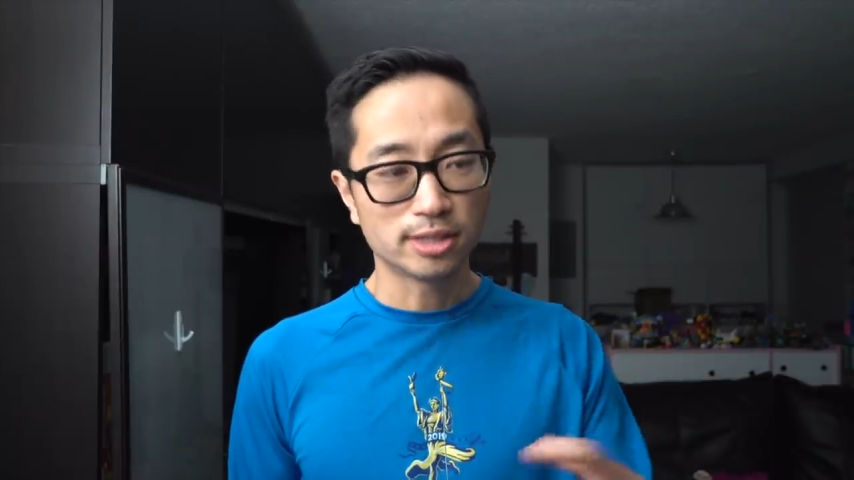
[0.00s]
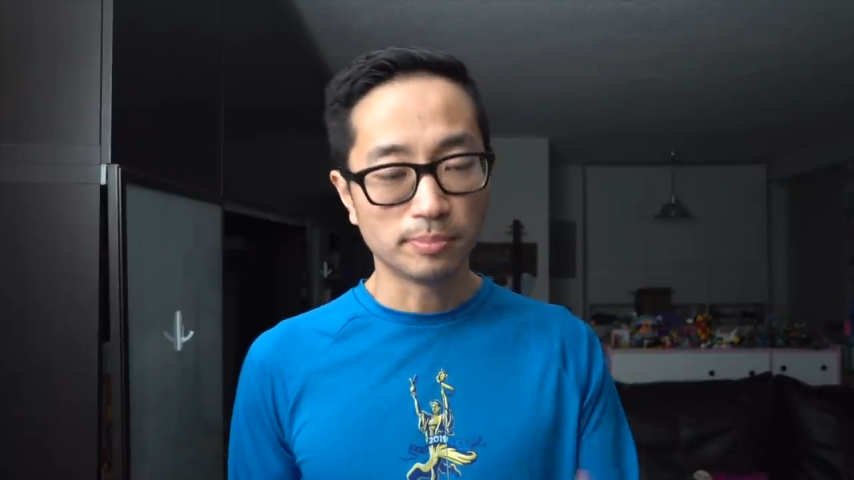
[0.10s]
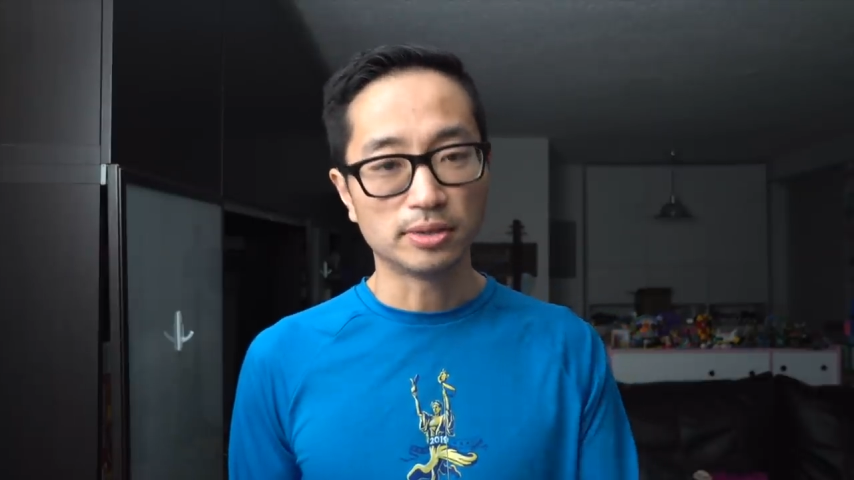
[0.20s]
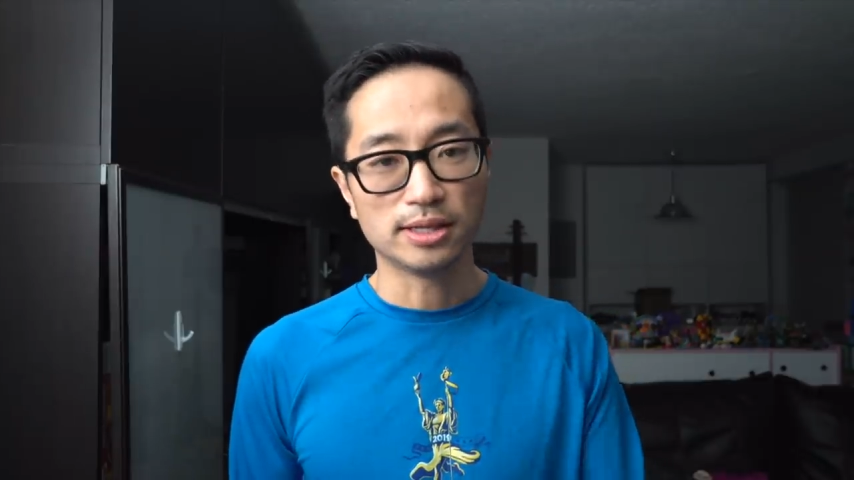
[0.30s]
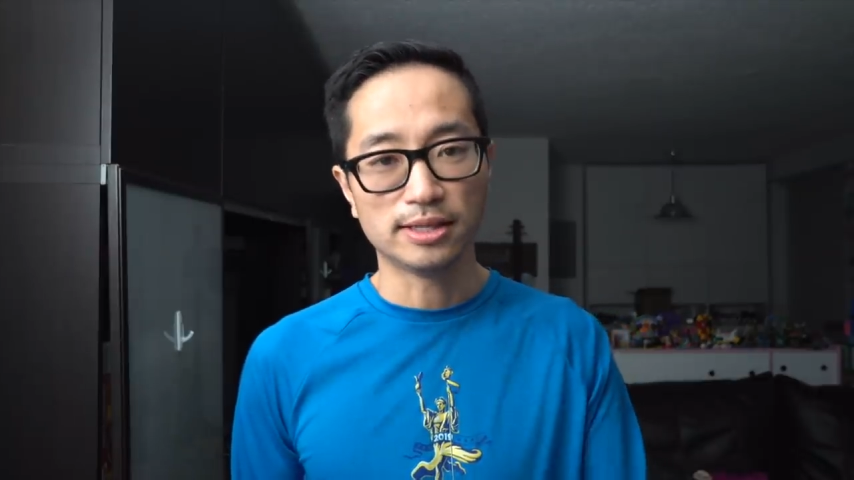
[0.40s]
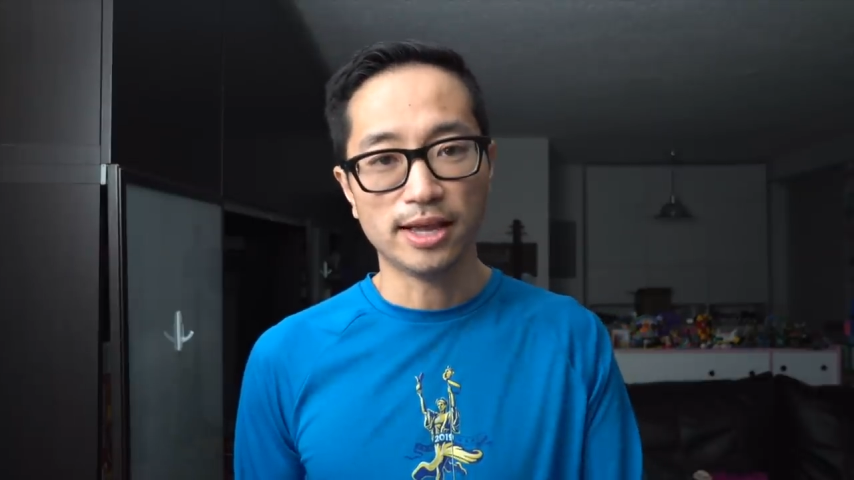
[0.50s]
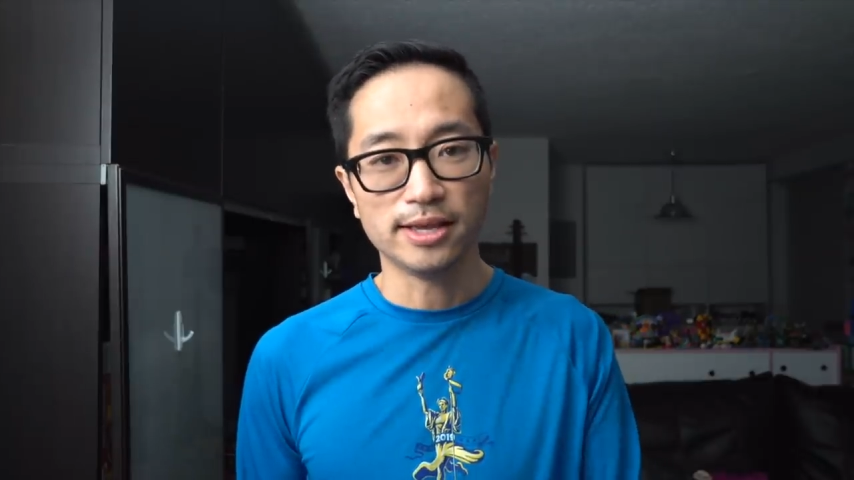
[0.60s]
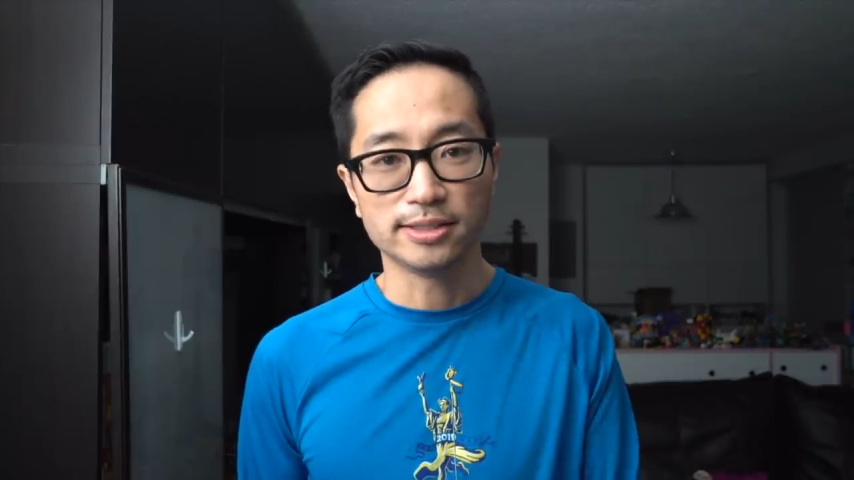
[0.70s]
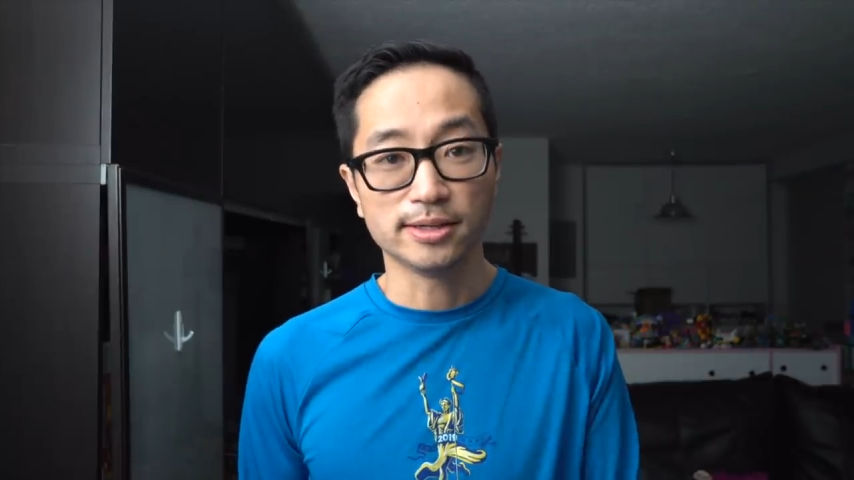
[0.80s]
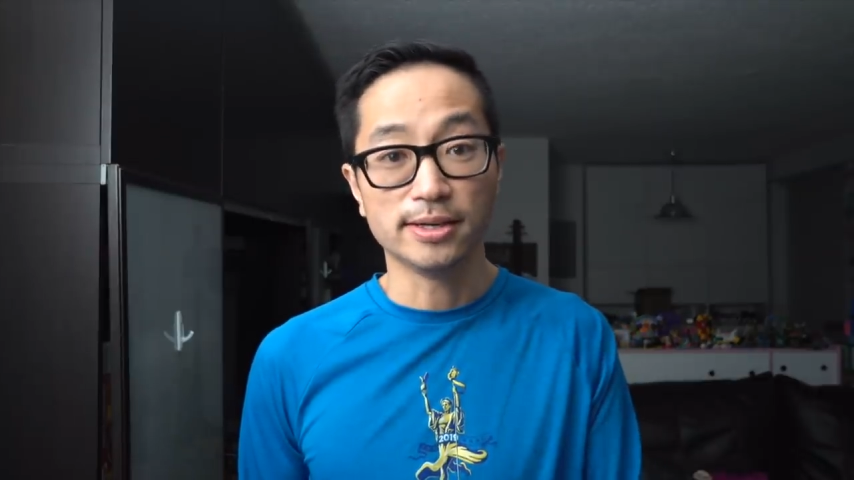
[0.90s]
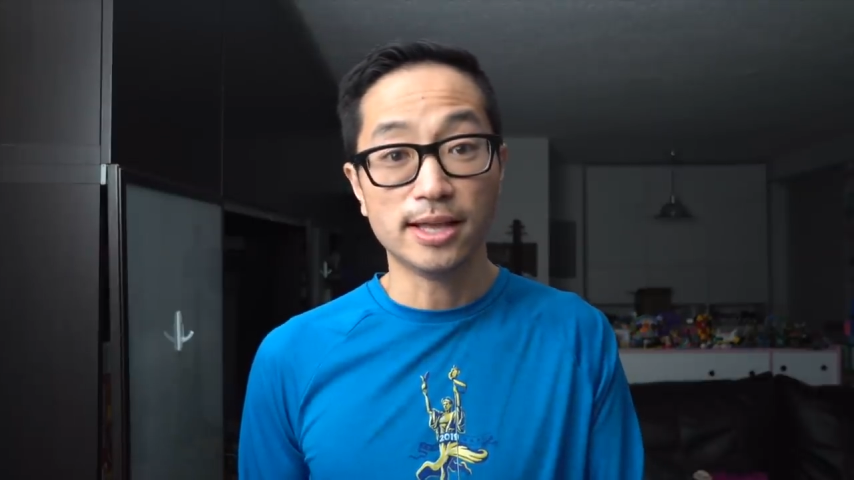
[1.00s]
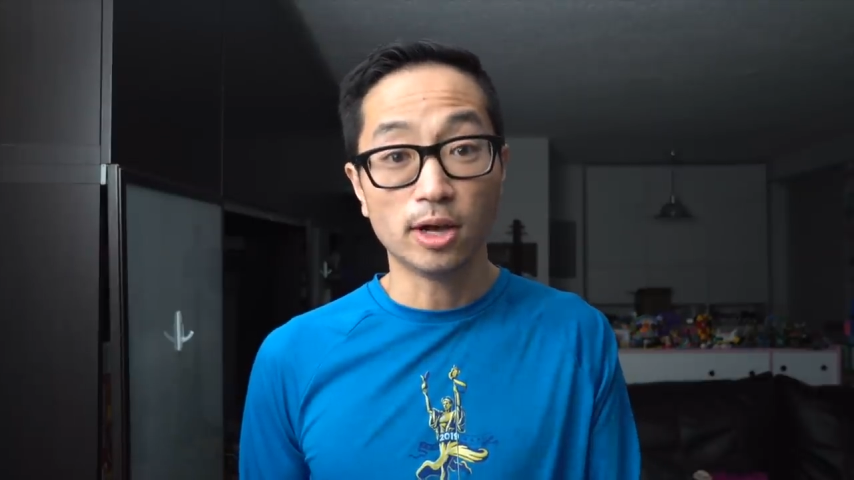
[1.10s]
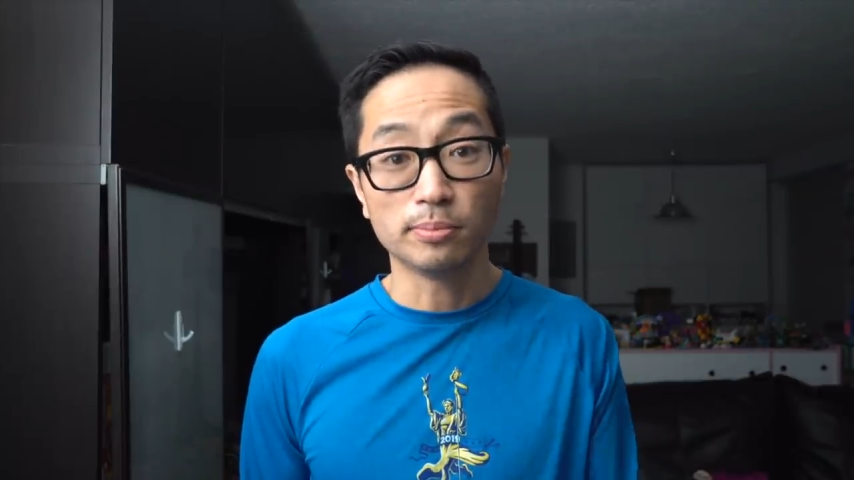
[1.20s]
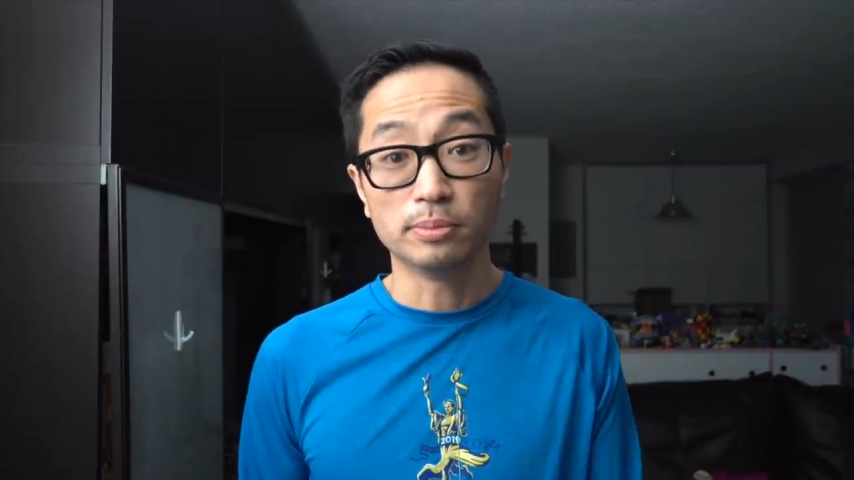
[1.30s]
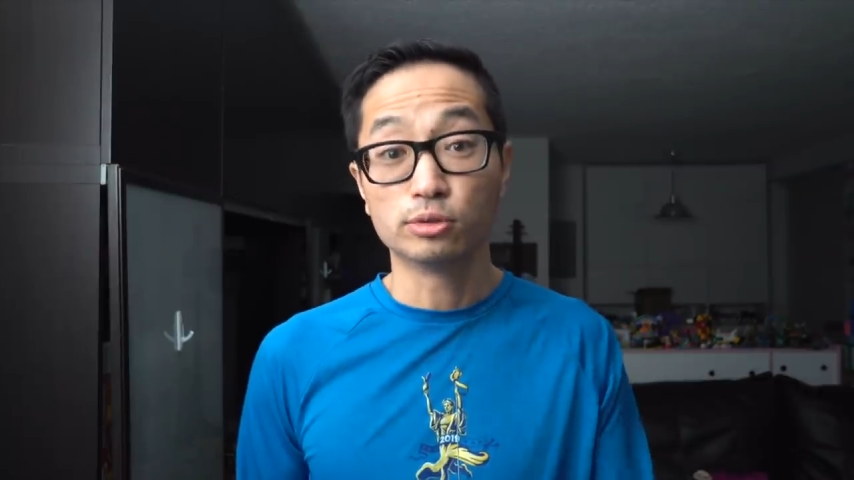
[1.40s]
something that is going to
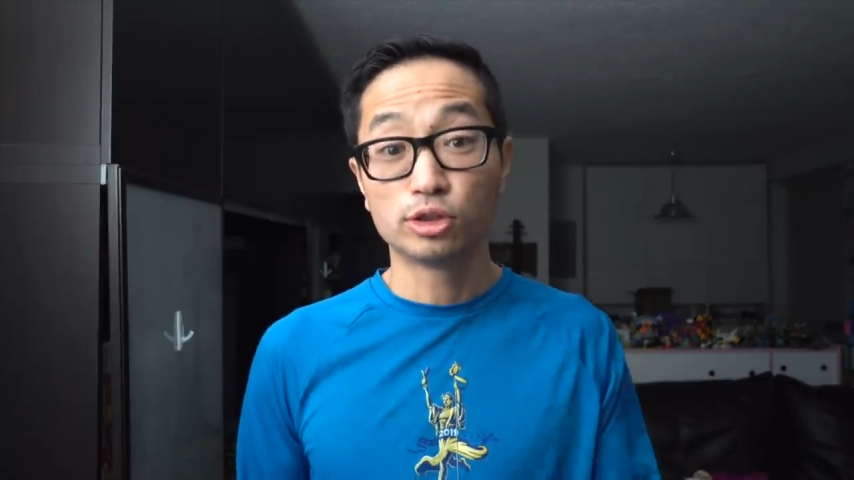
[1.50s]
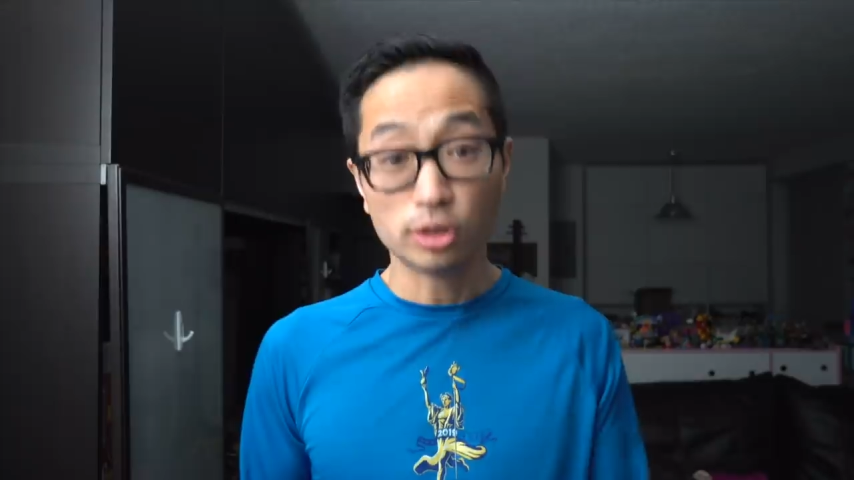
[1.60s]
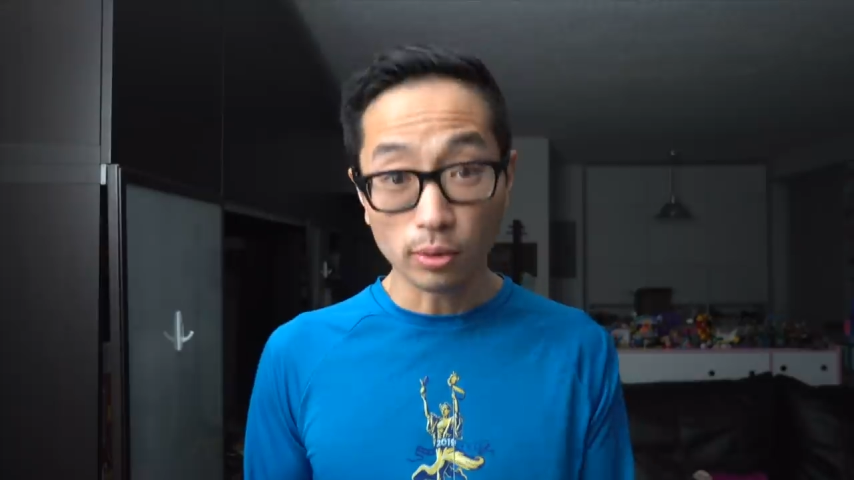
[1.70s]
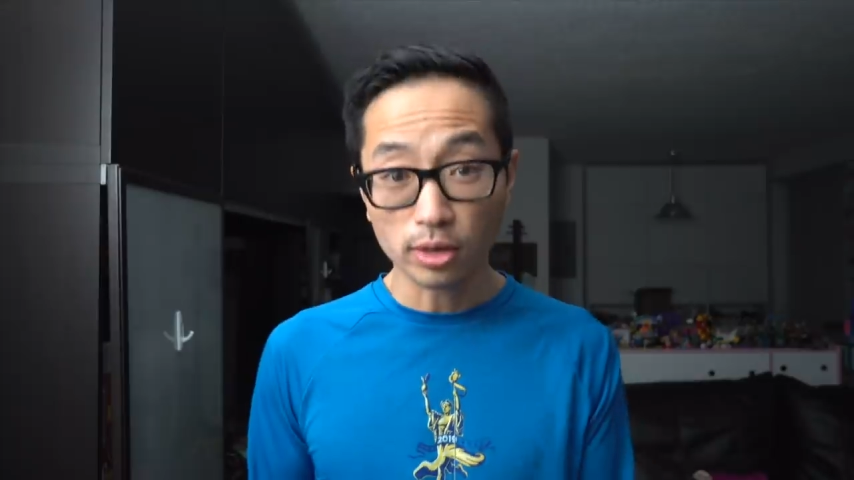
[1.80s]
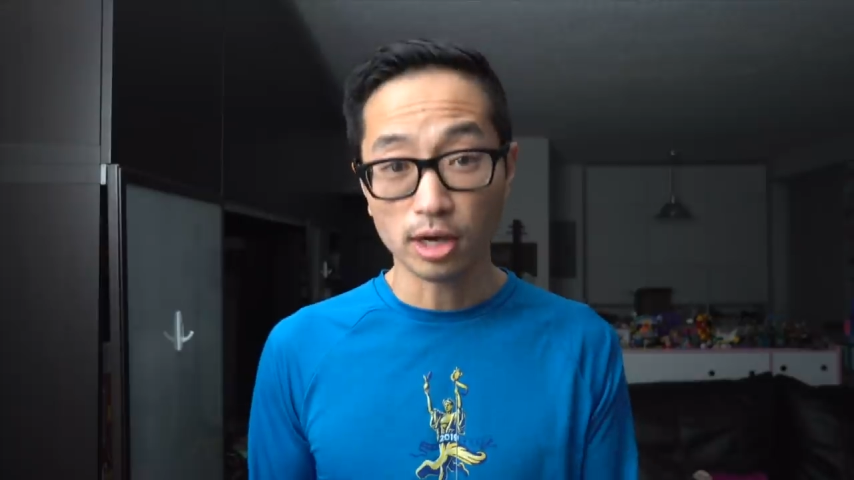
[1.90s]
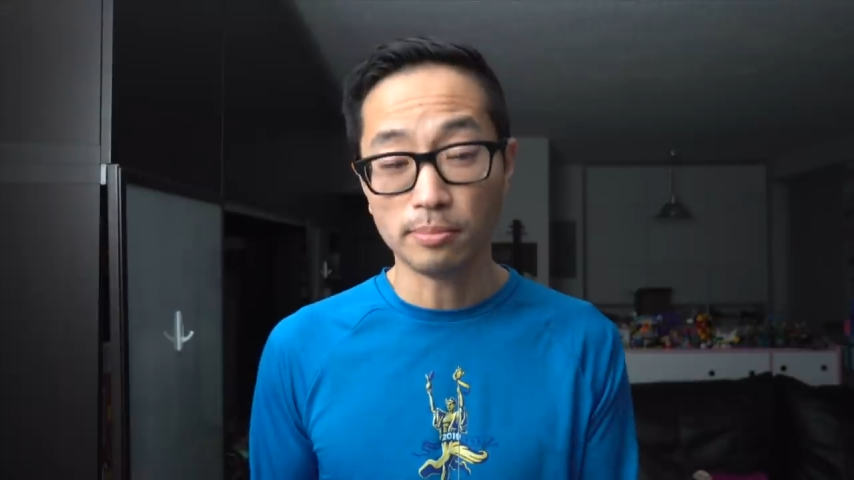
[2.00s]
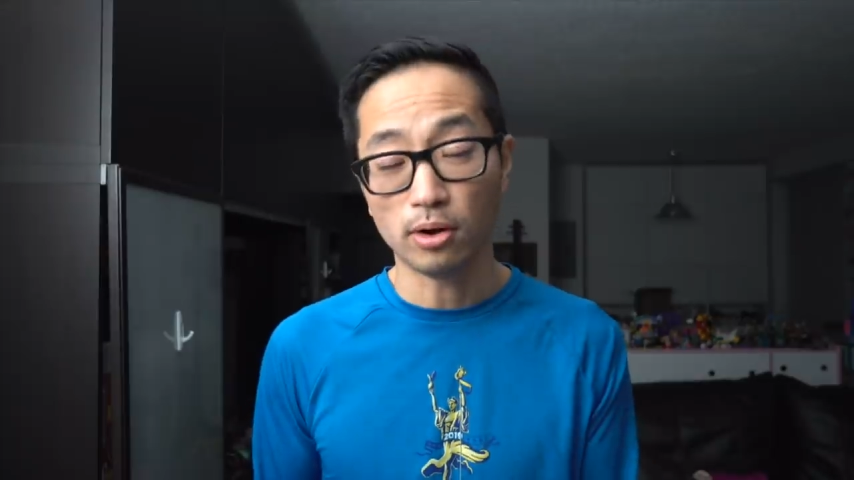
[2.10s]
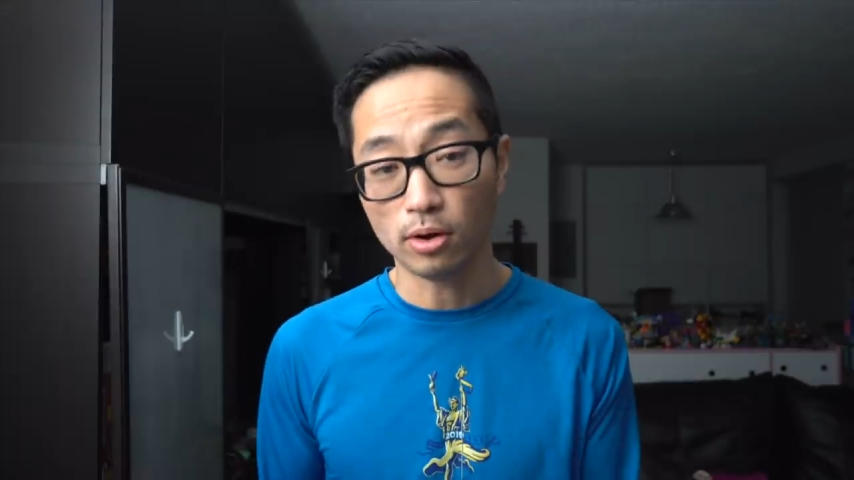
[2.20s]
help them soak up